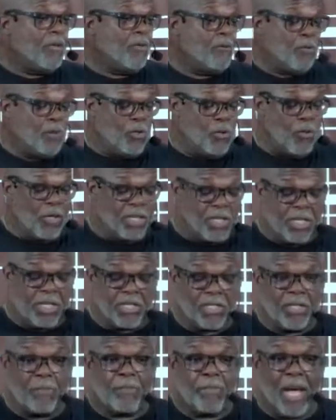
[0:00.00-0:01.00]
You are
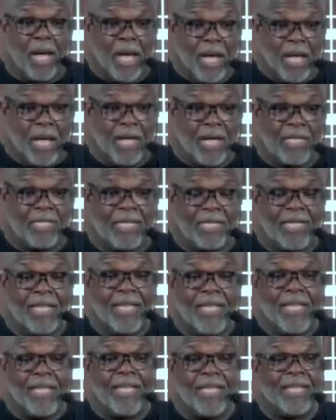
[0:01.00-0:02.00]
just a pawn
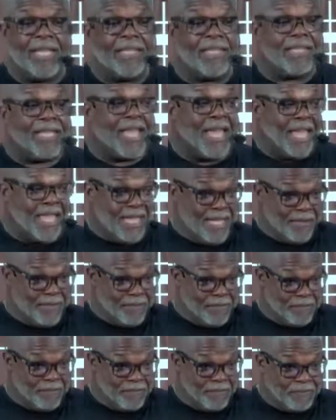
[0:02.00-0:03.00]
in the game.
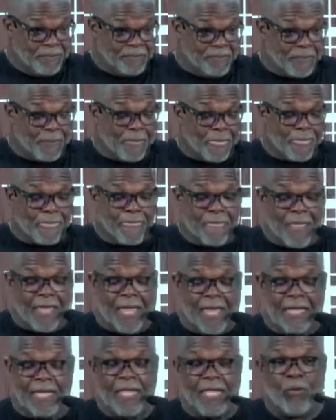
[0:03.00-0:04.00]

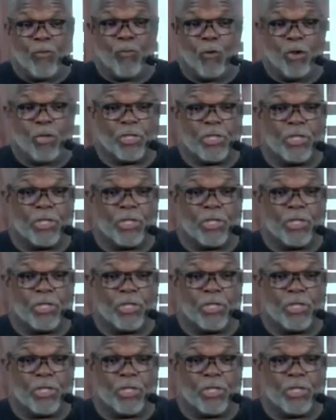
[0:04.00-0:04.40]
And he wants